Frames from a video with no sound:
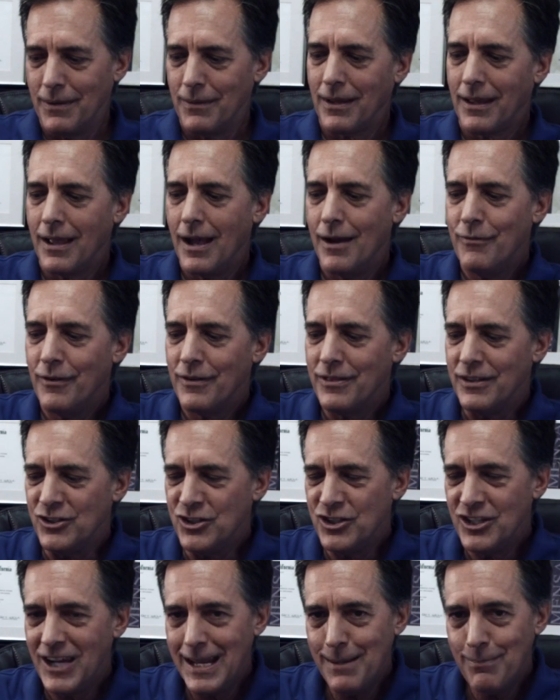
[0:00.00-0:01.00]
cover the
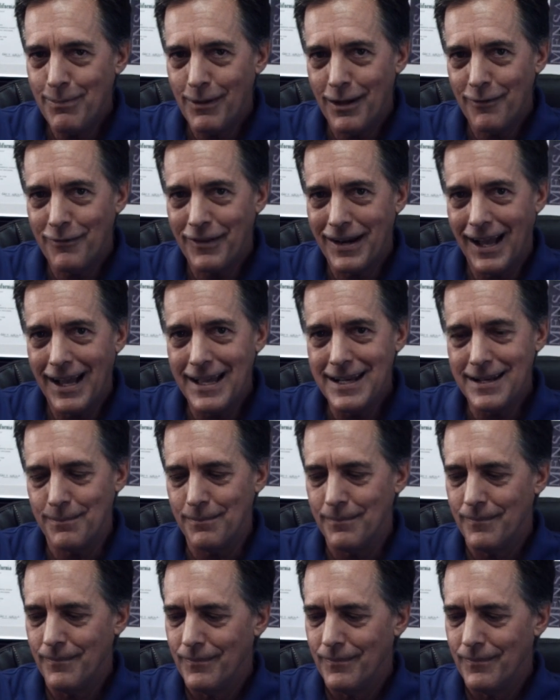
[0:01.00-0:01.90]
shape of an item,